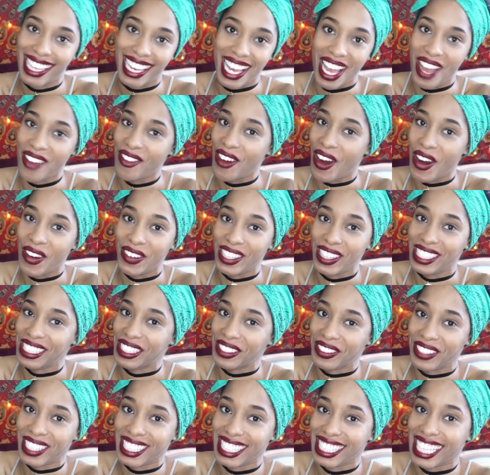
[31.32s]
I'm always
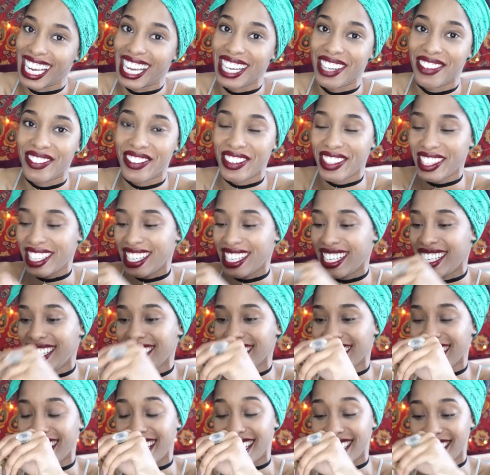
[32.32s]
so excited for
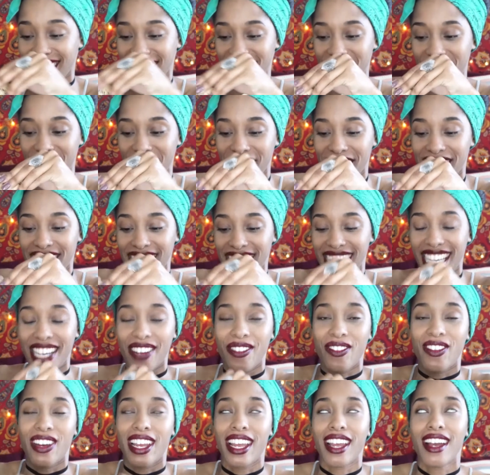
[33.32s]
these, and I just always
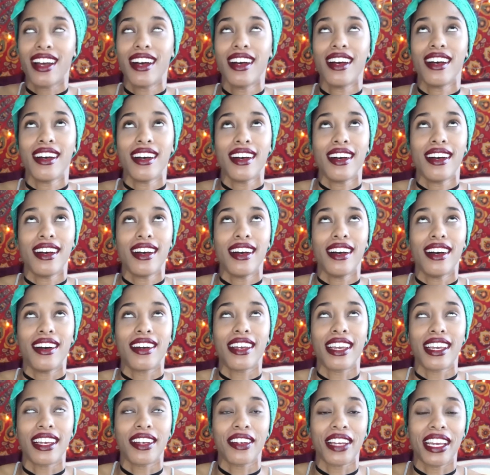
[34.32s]
can't wait.
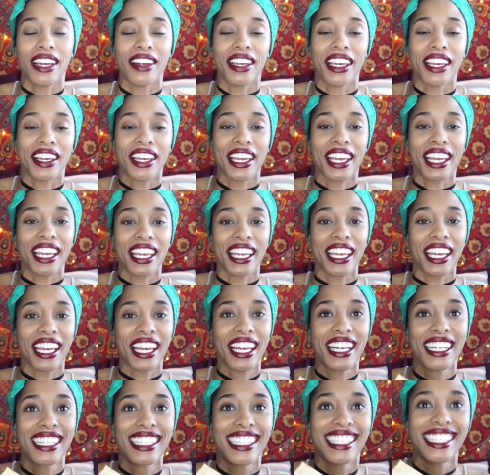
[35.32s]
Okay.
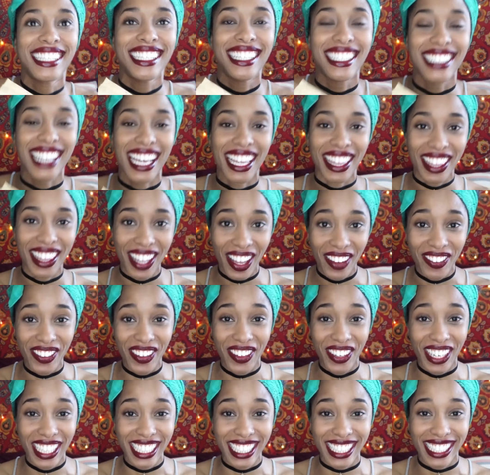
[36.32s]
Because I love
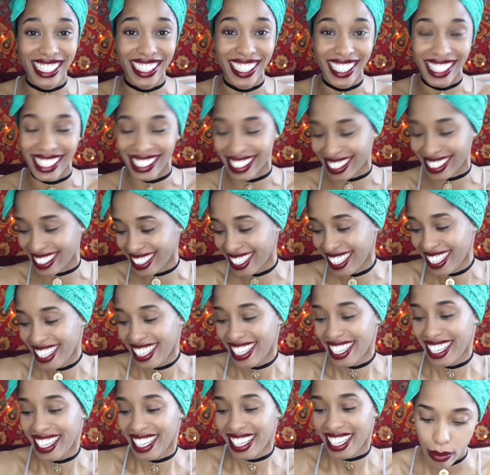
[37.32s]
crystals.
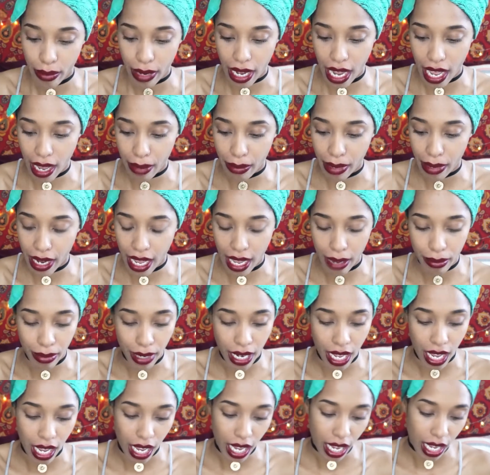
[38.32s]
Blah, blah,
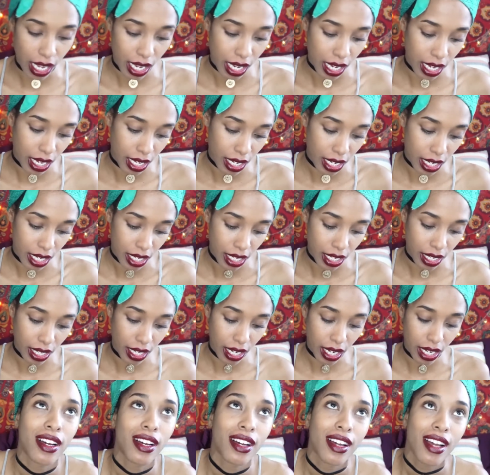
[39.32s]

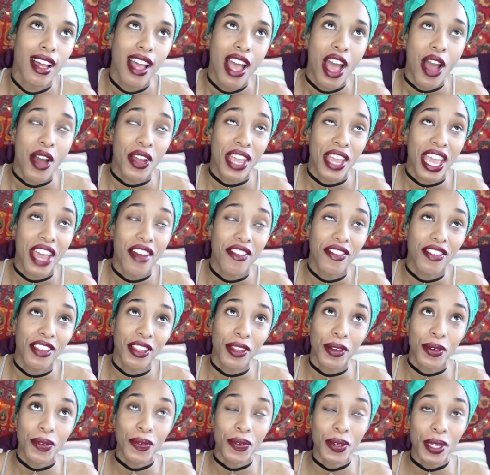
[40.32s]
blah. Okay, I
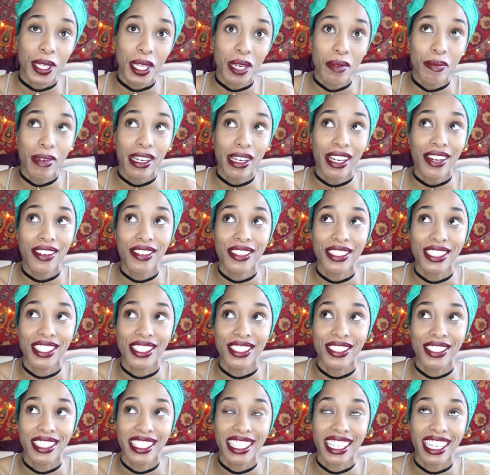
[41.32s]
feel a really big
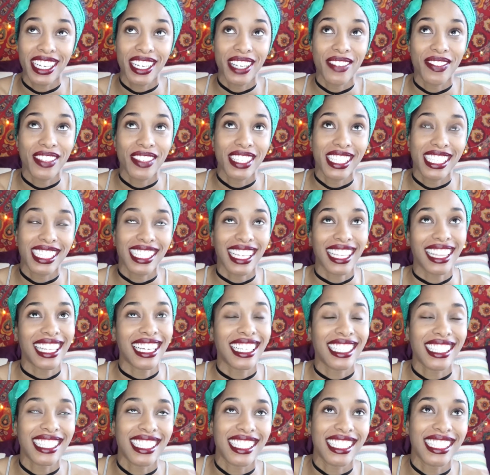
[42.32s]
crystal in here. I'm going to set
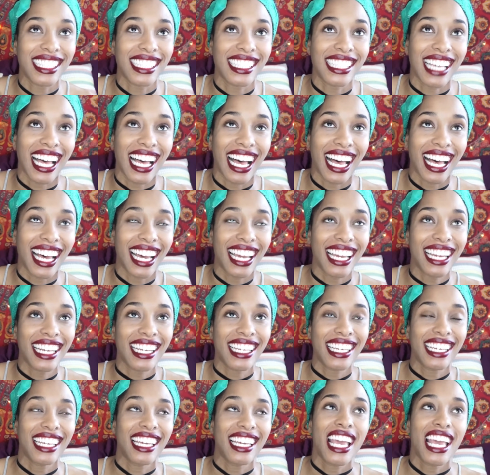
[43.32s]
that to the
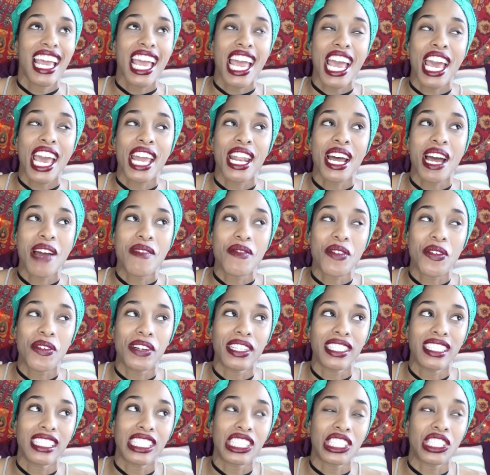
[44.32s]
side. And I'm
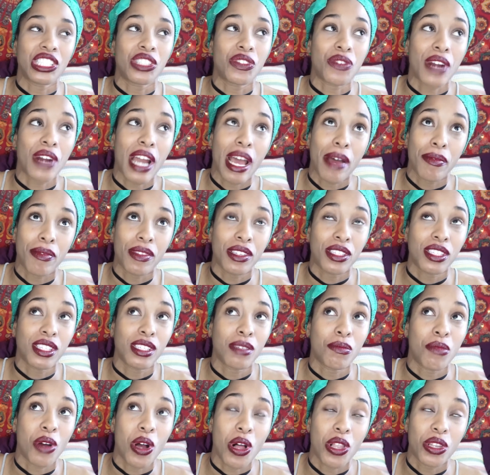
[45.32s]
going to just grab the
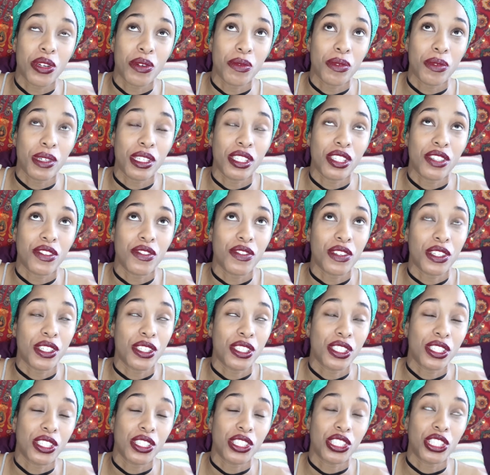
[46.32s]
smaller ones
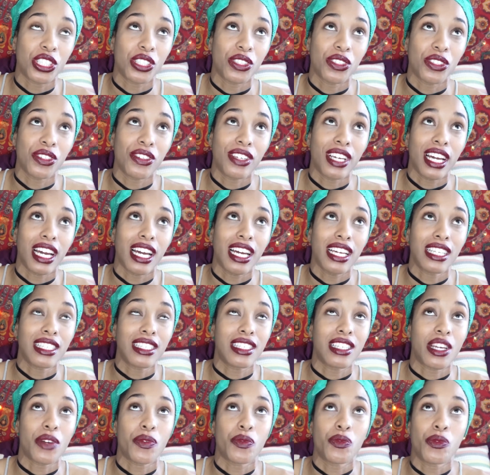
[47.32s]
first to show you
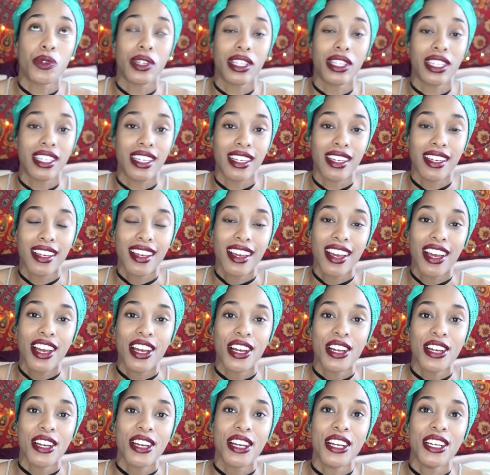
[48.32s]
guys. I really
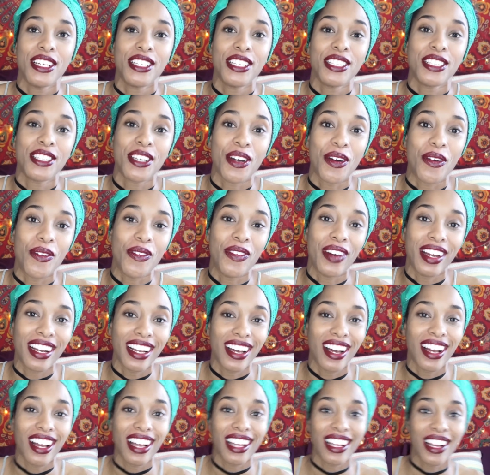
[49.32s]
don't want
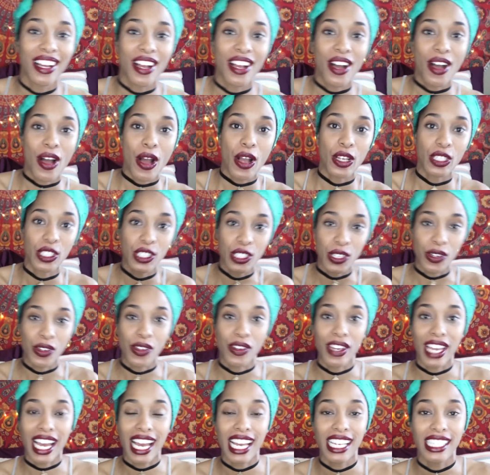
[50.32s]
to show
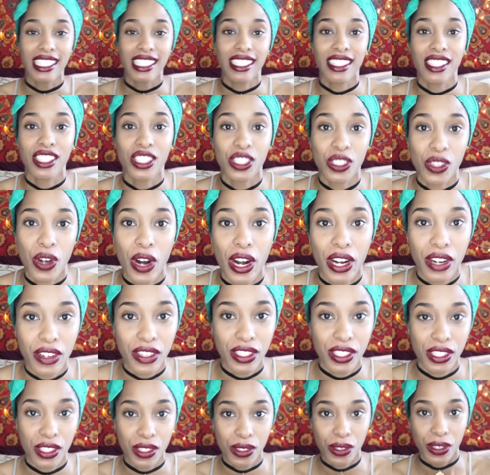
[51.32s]
you guys the star
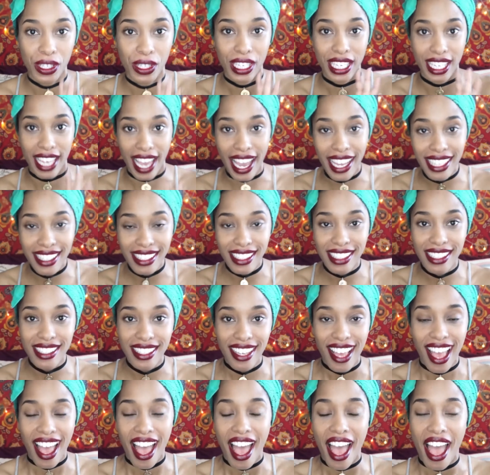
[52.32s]
crystal yet
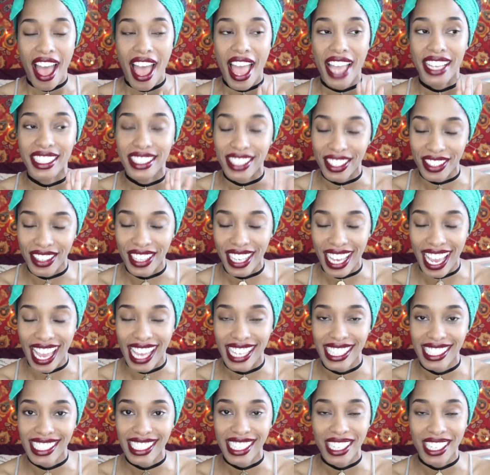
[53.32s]
until the
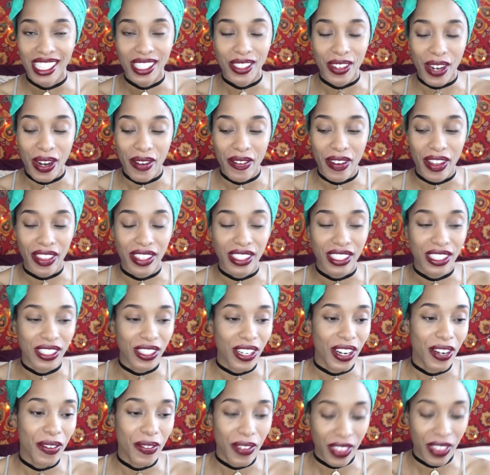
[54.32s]
end. So I'd rather
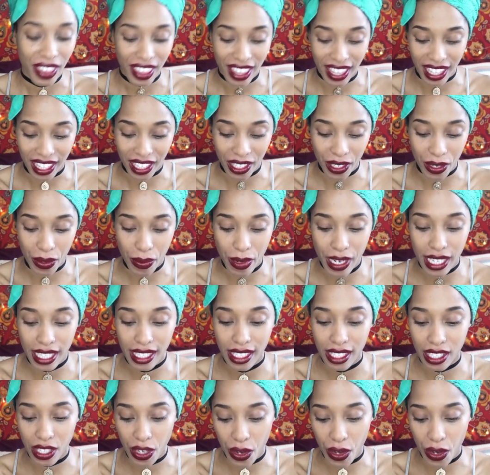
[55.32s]
start with the little ones.